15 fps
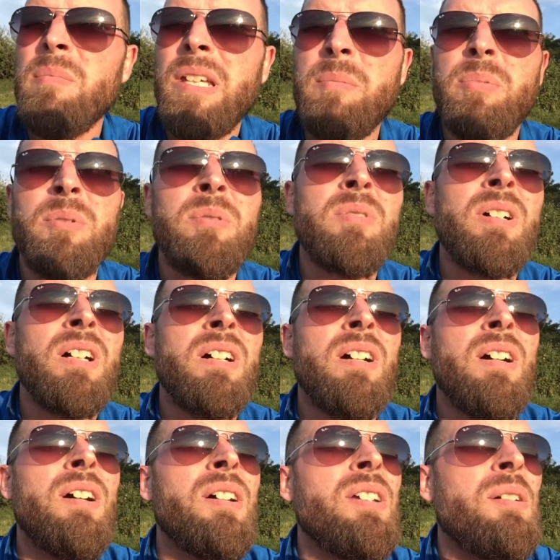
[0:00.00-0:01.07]
people,
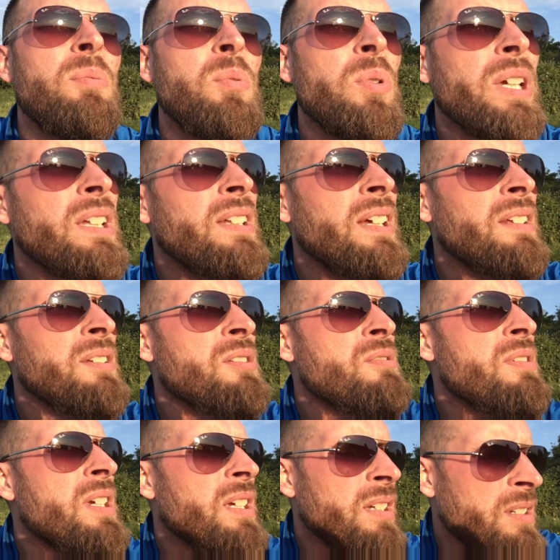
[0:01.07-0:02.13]
walking down the
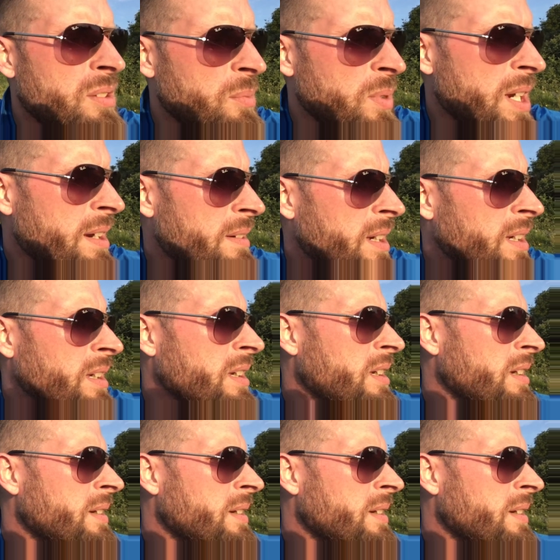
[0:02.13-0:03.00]
street and you're wearing,